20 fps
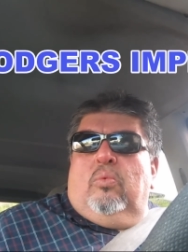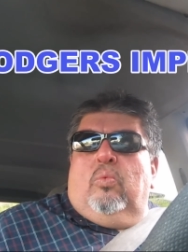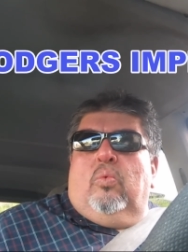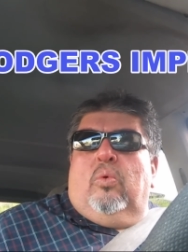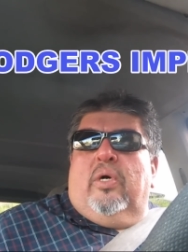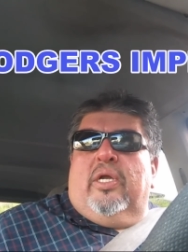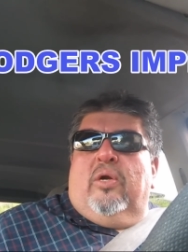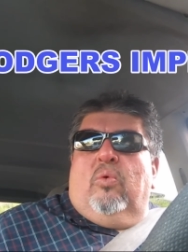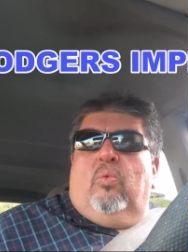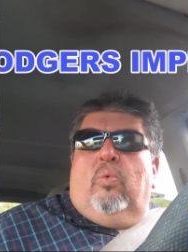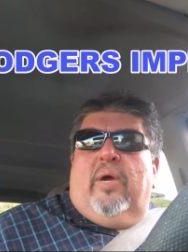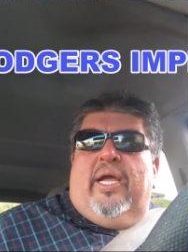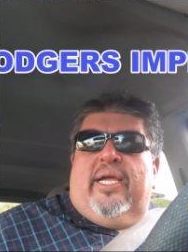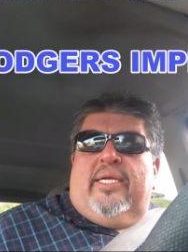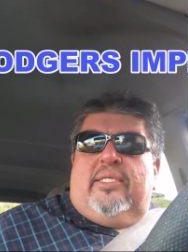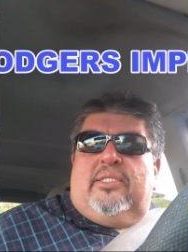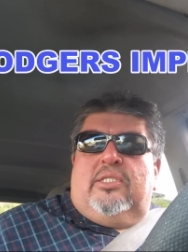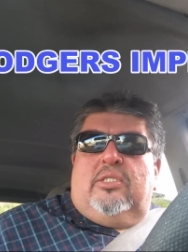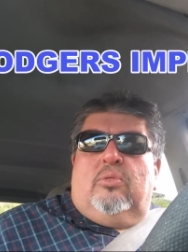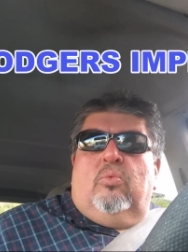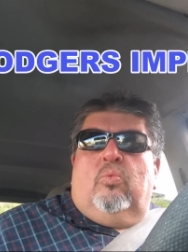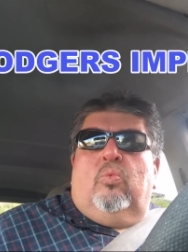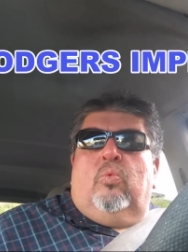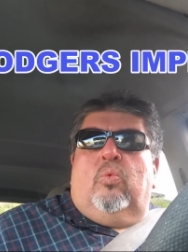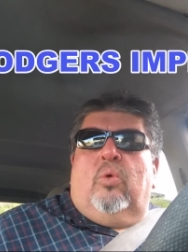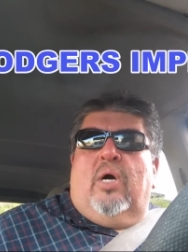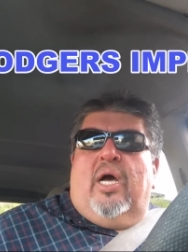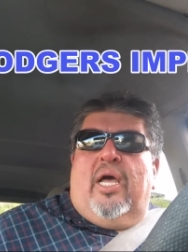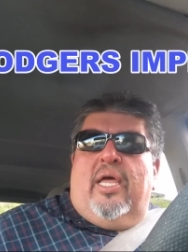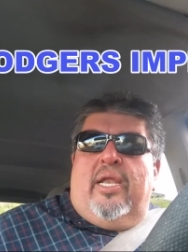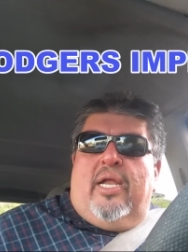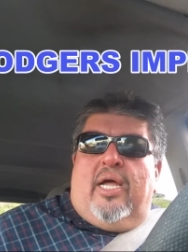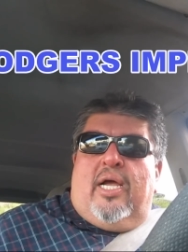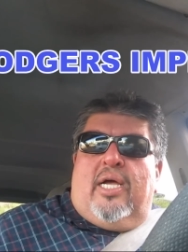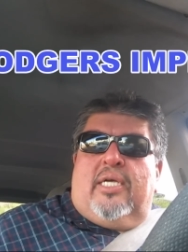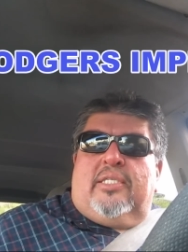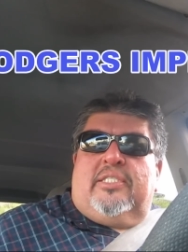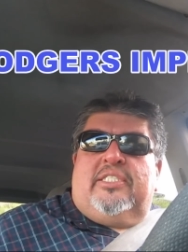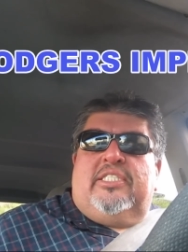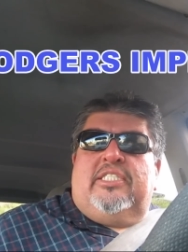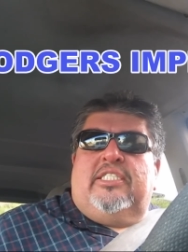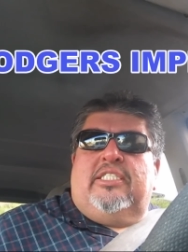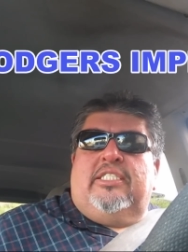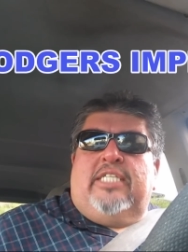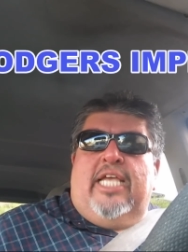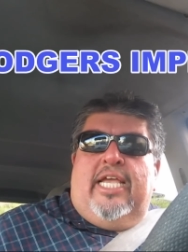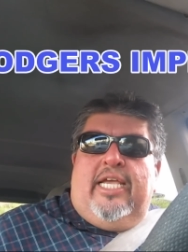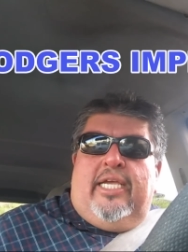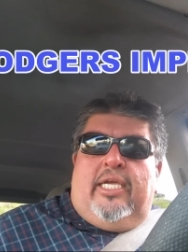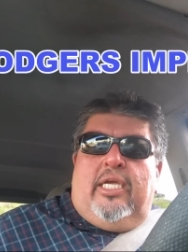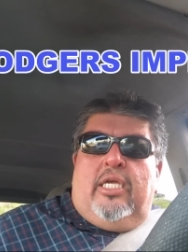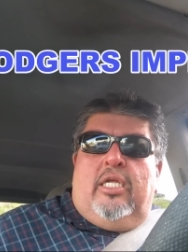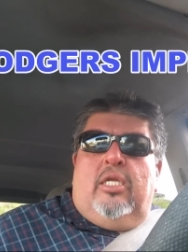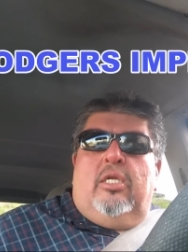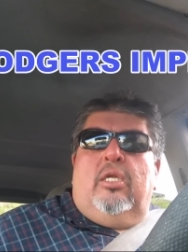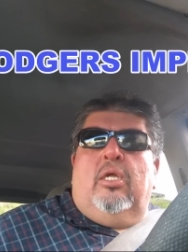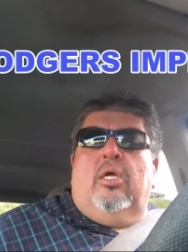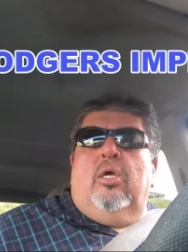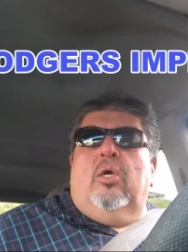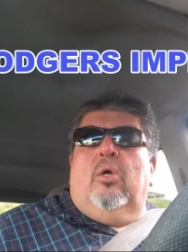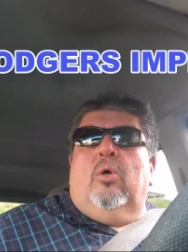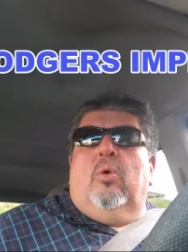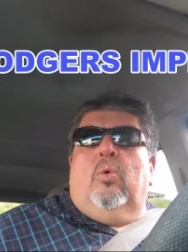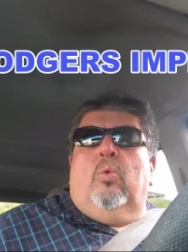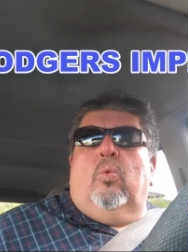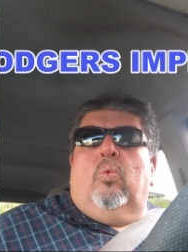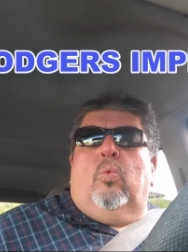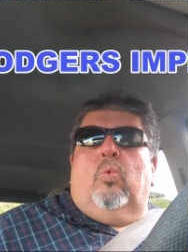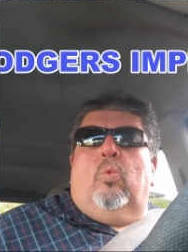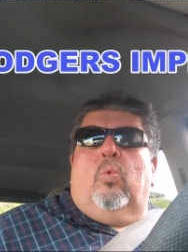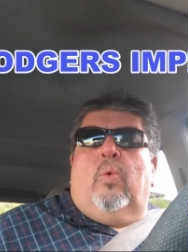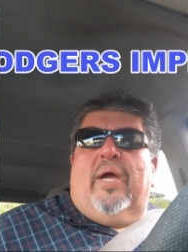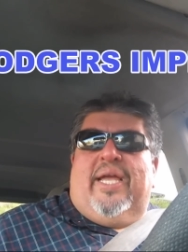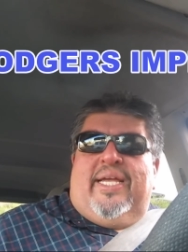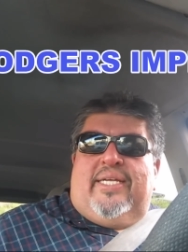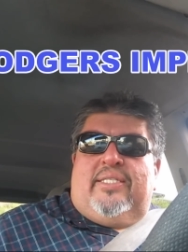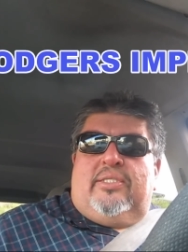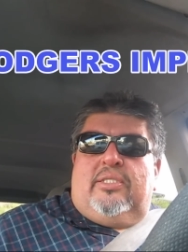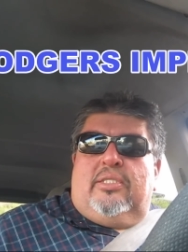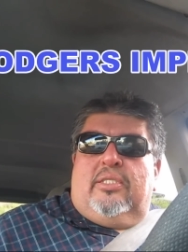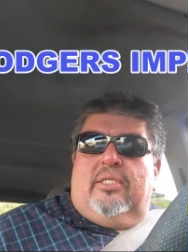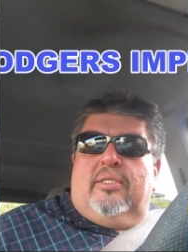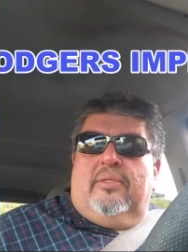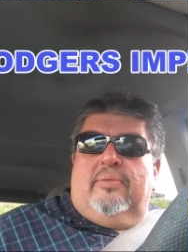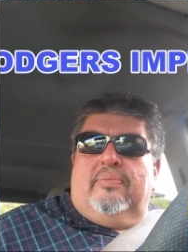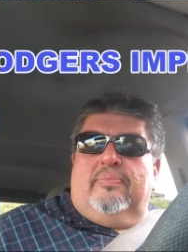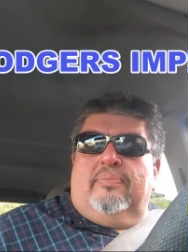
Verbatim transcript: What a waste. What a stinking waste.